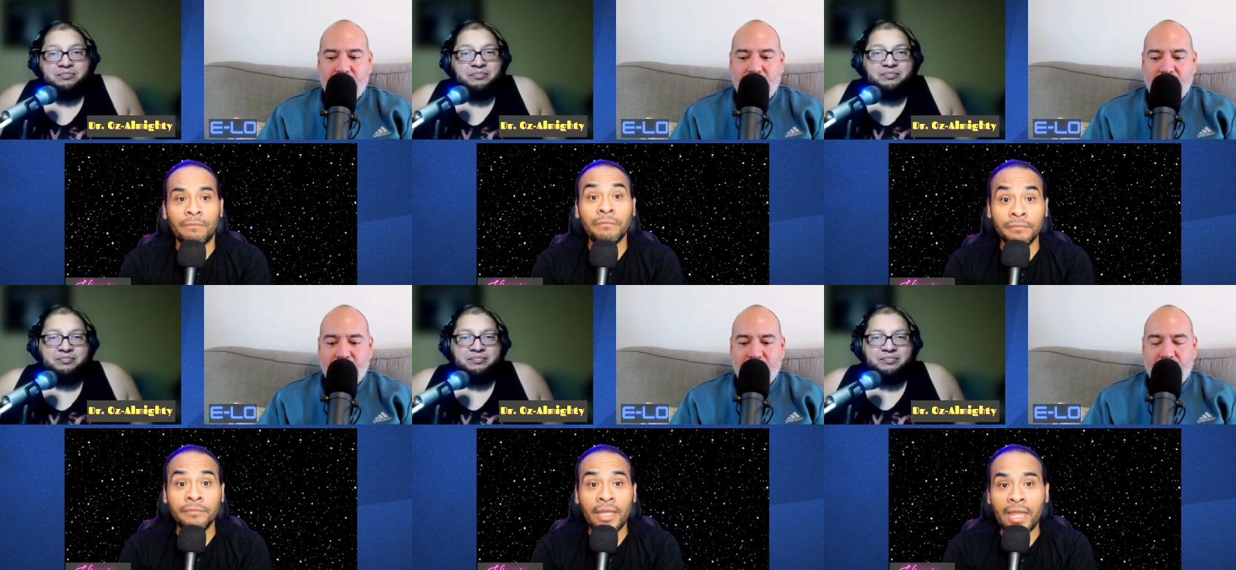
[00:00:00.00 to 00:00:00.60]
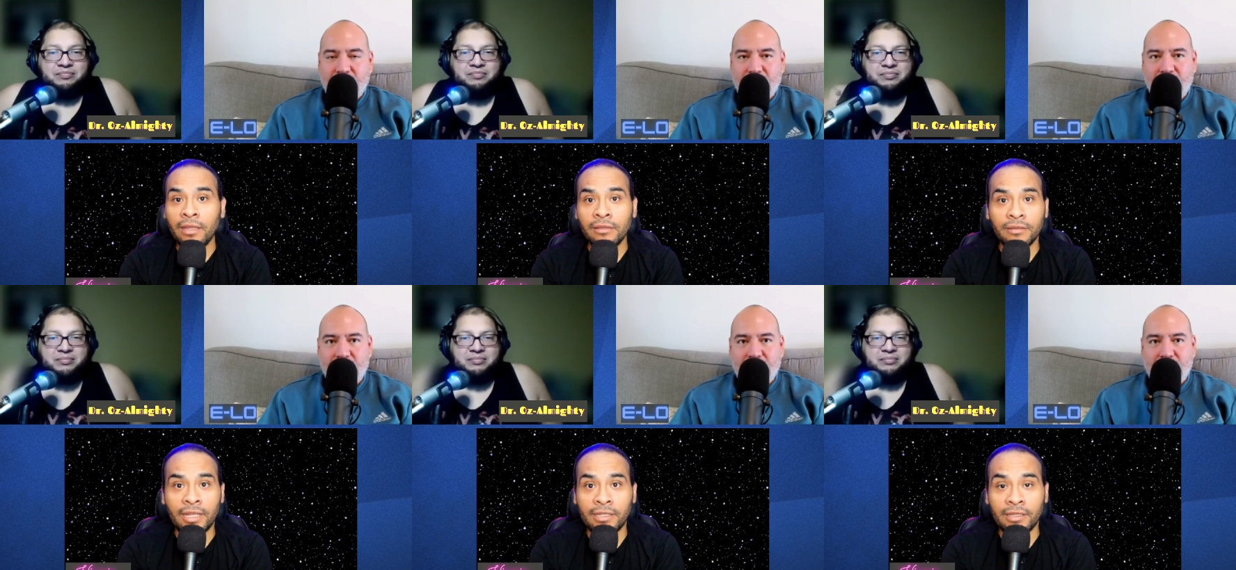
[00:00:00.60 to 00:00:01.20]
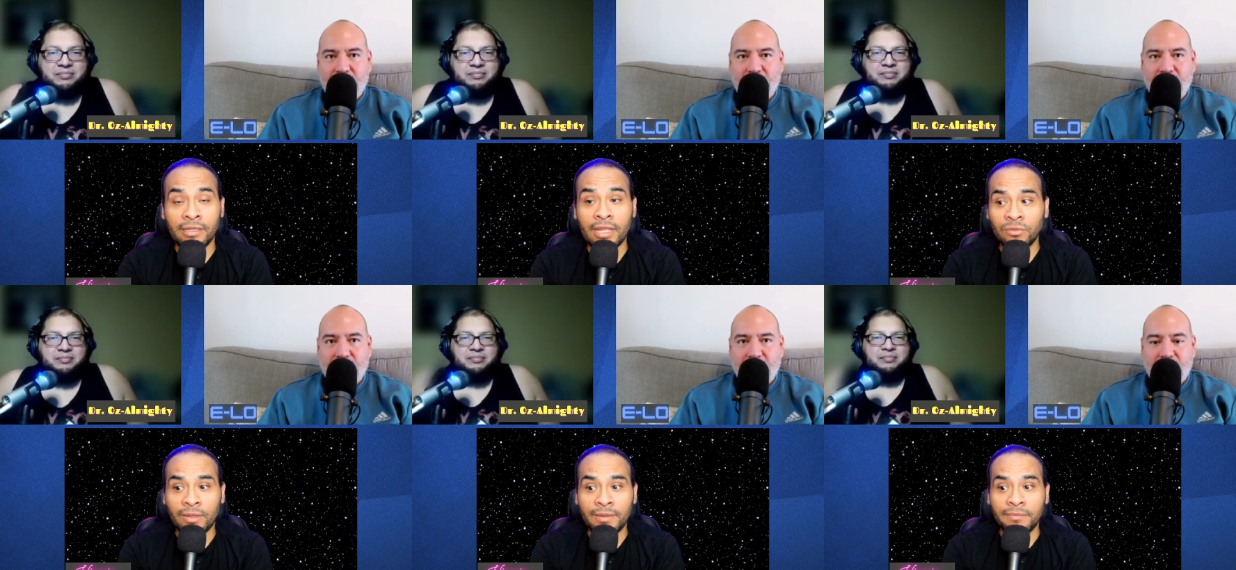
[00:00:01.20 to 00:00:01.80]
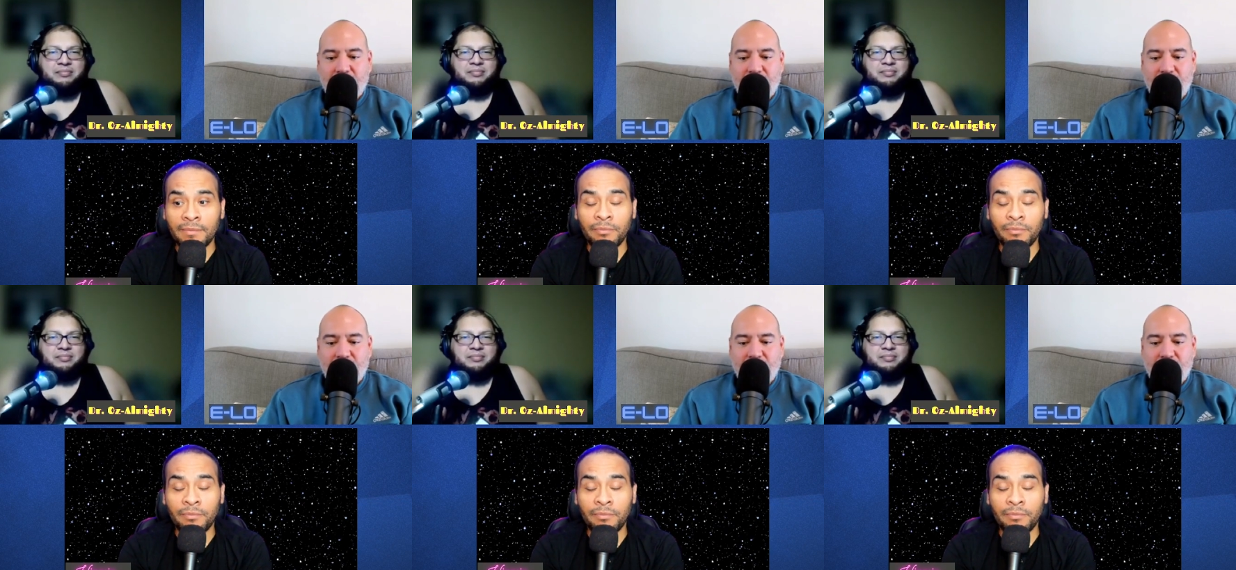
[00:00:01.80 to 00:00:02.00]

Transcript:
Speaker 1: Mm-hmm. And like that's why they